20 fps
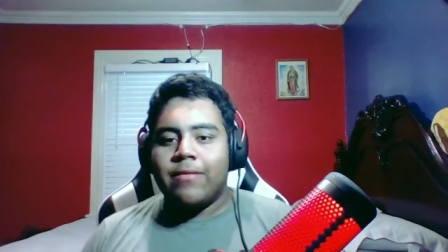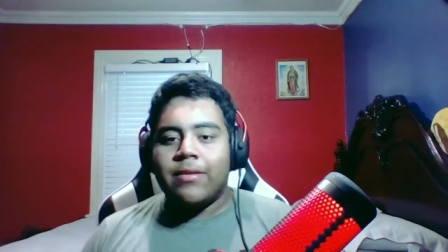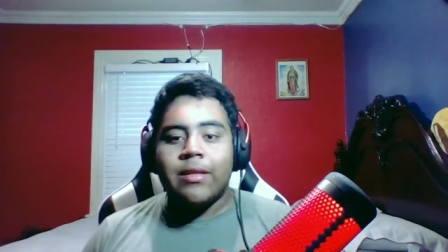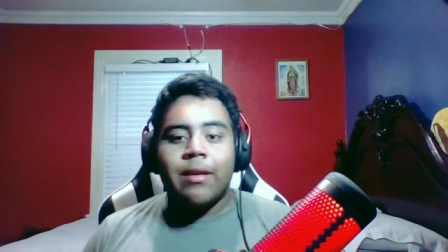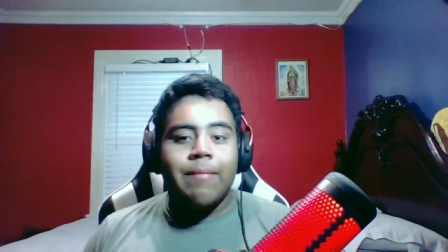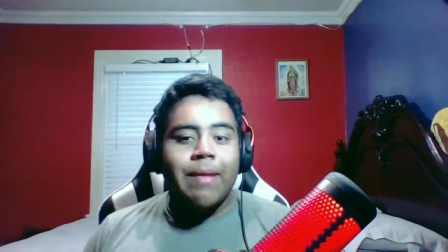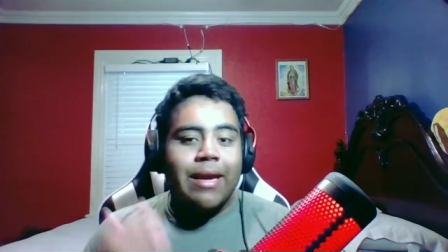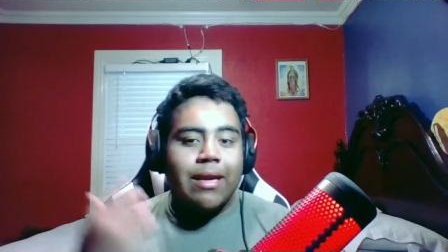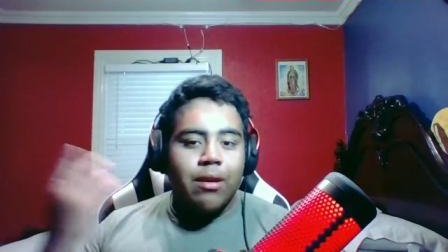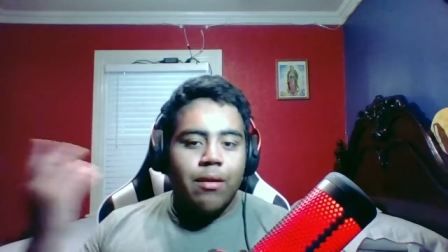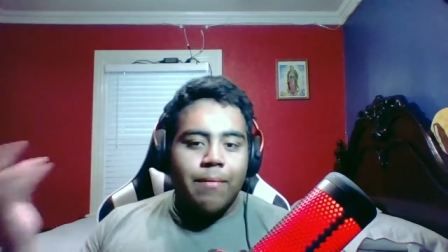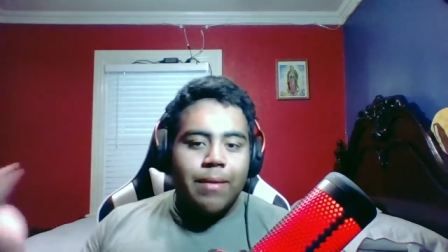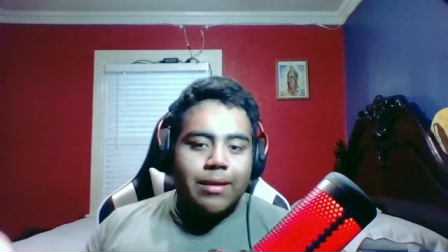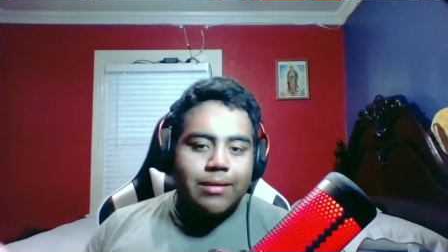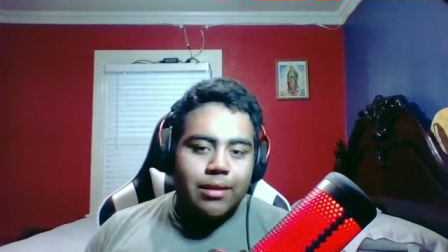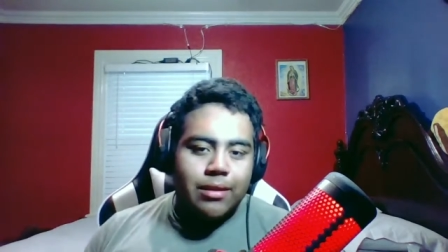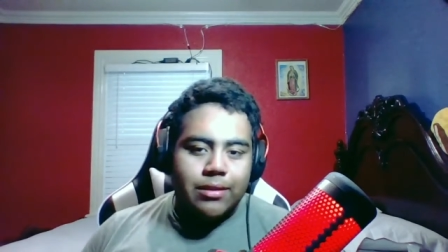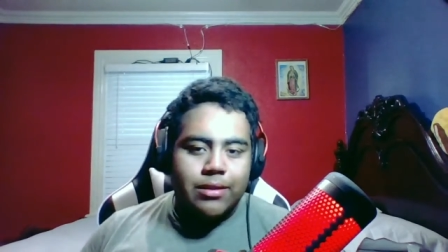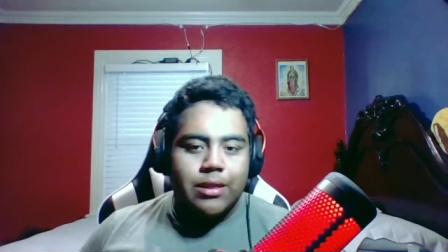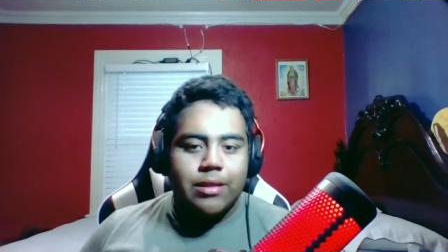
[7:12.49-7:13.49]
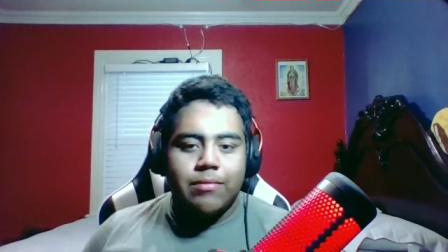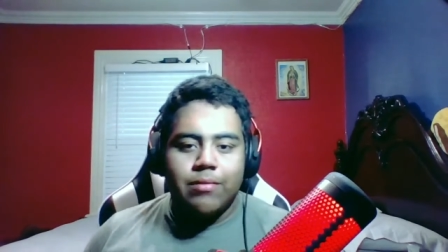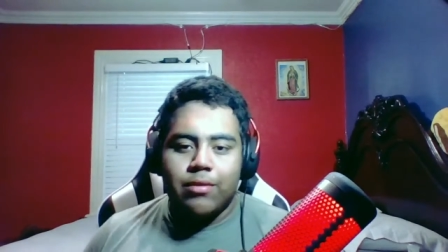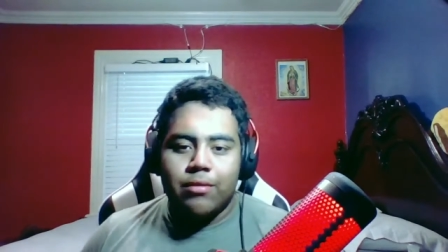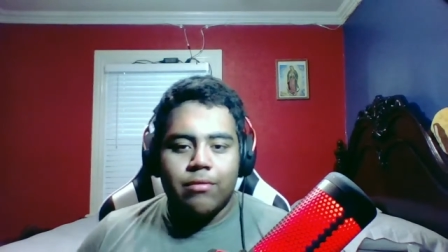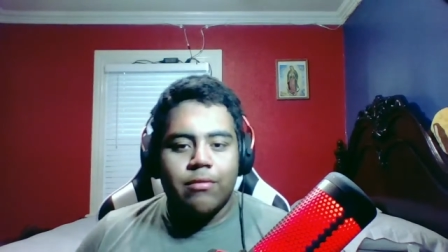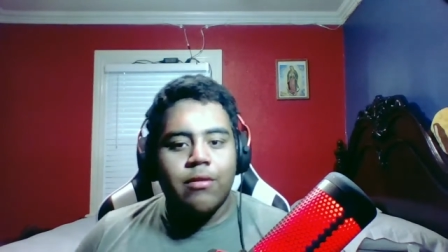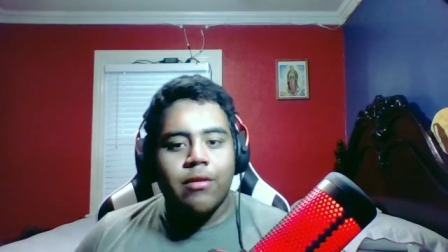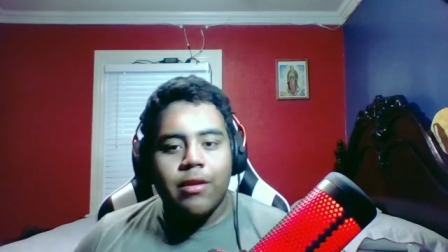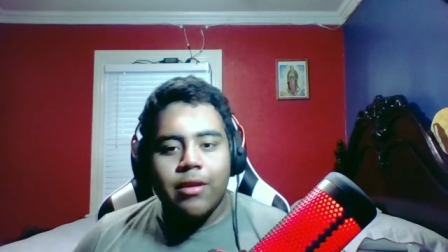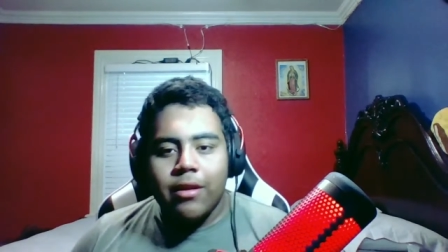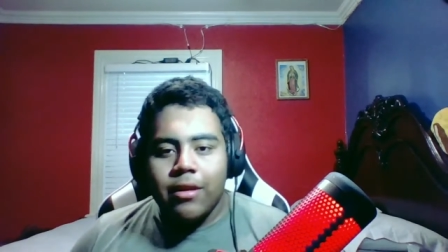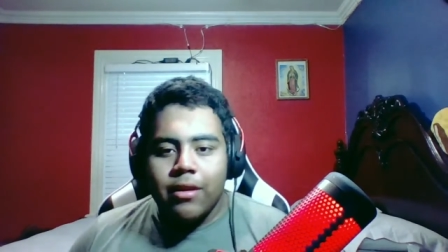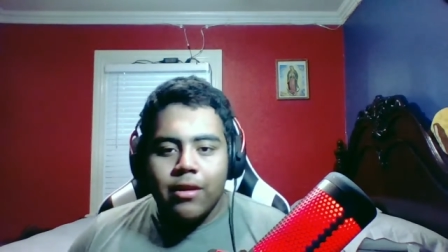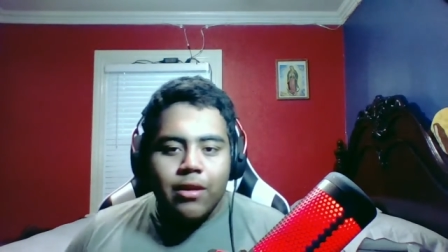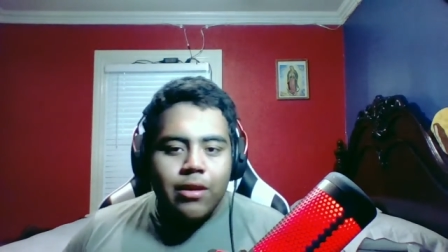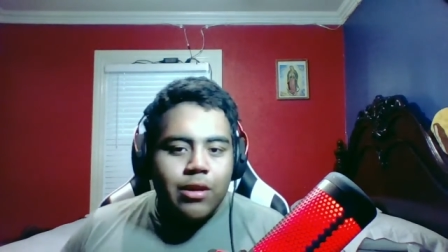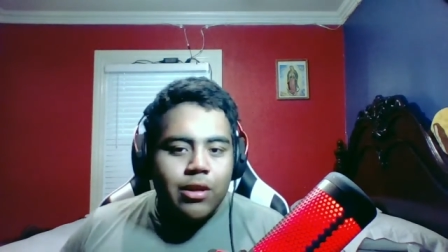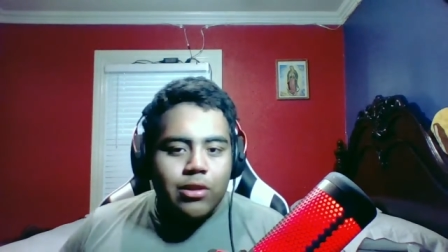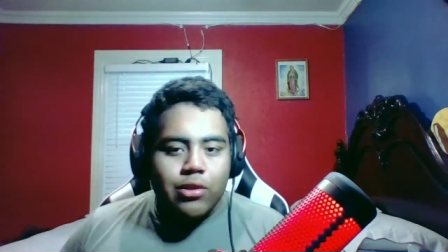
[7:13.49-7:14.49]
So I might go back to the gym to
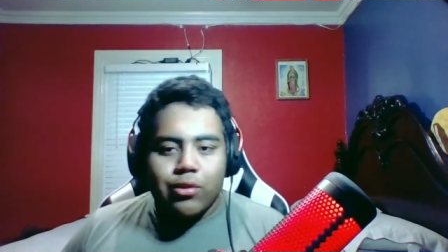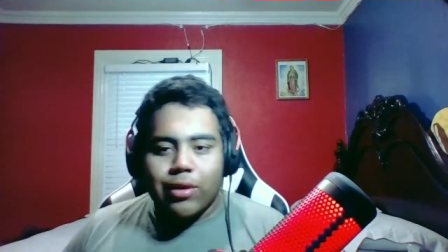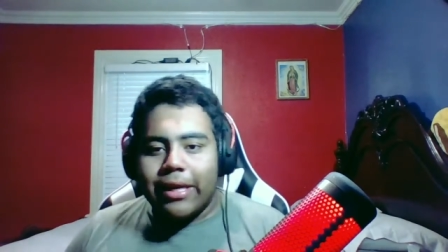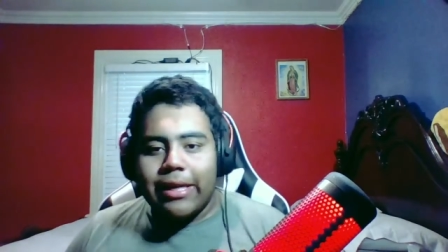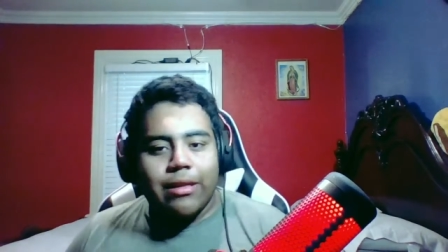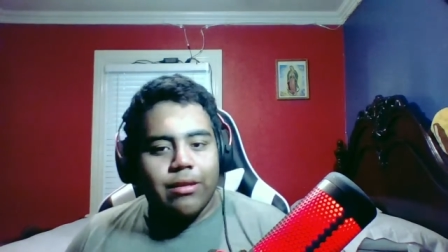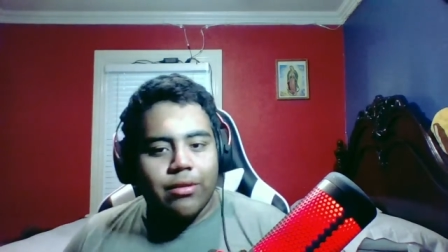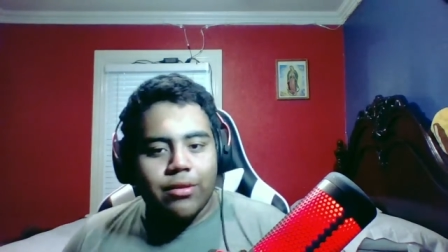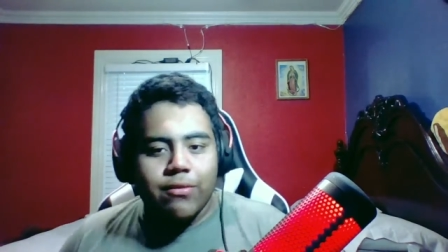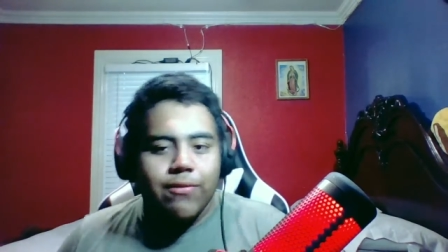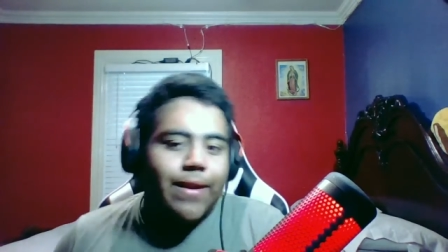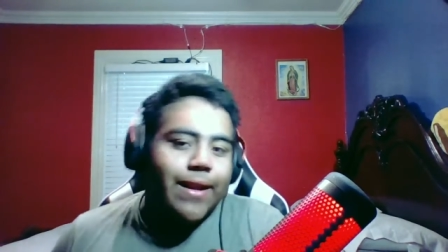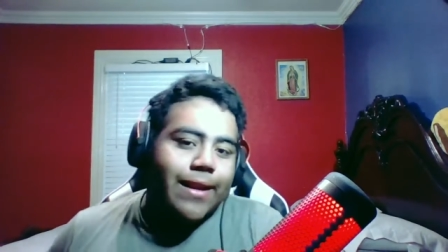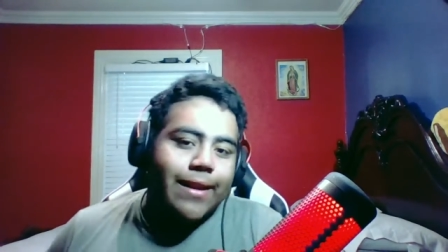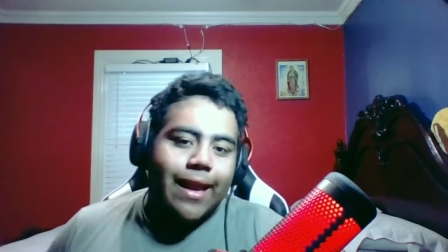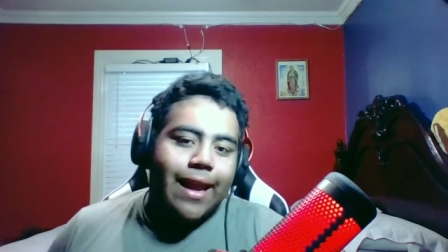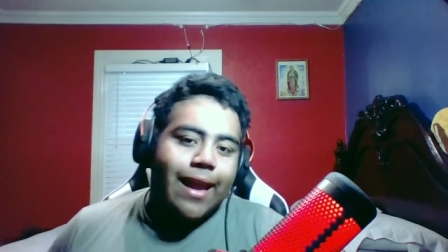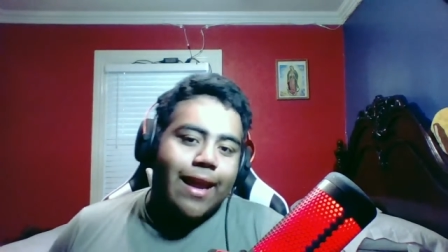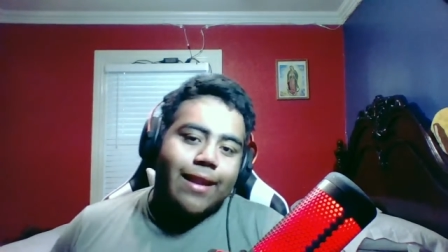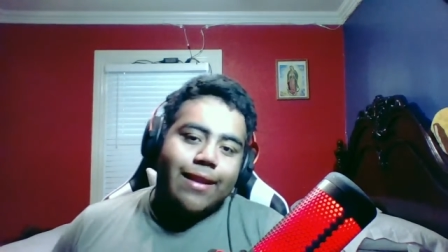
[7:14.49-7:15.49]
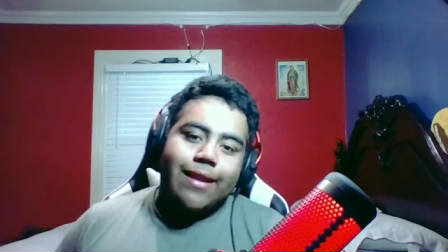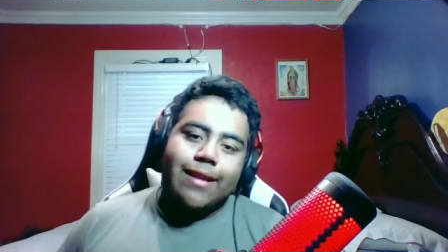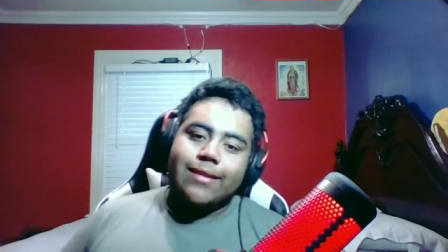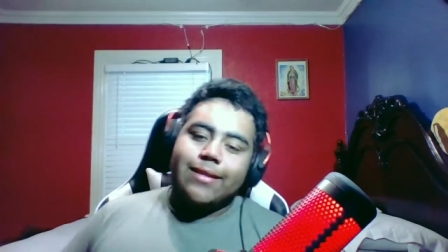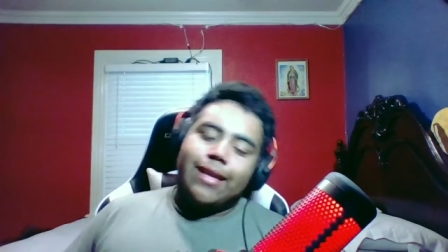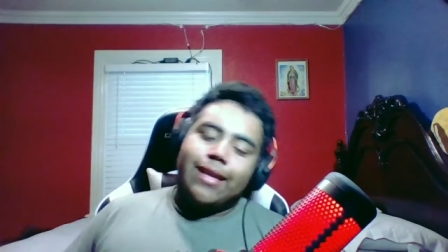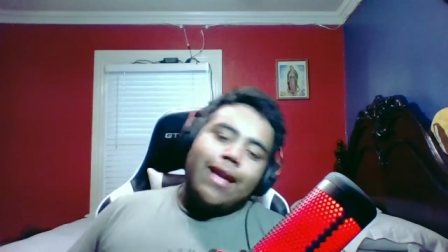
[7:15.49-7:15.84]
try to lose weight again because I